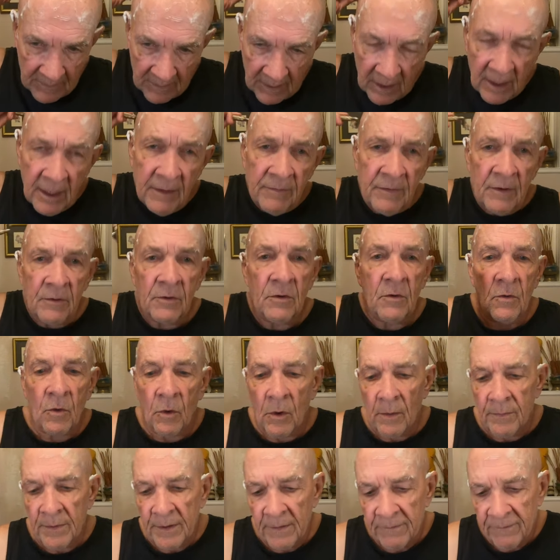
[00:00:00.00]
Any of you
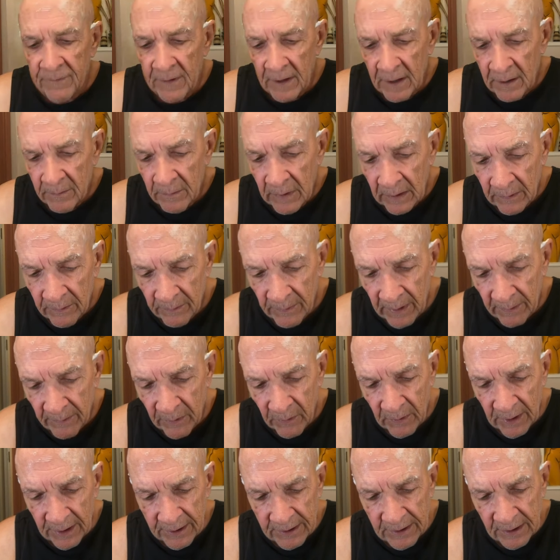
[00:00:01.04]
grow up on a farm? Remember
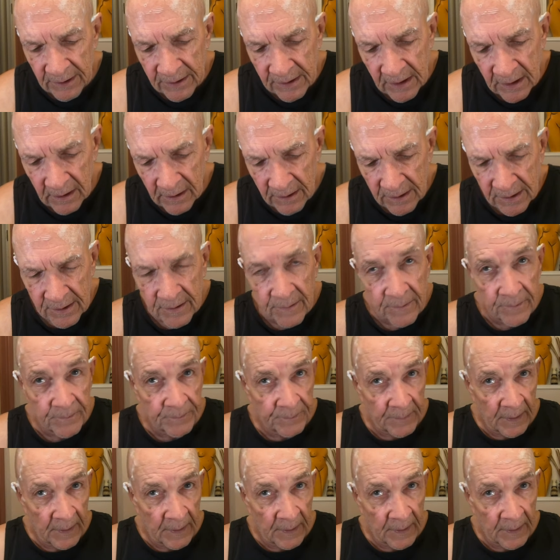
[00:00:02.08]
what a disc is?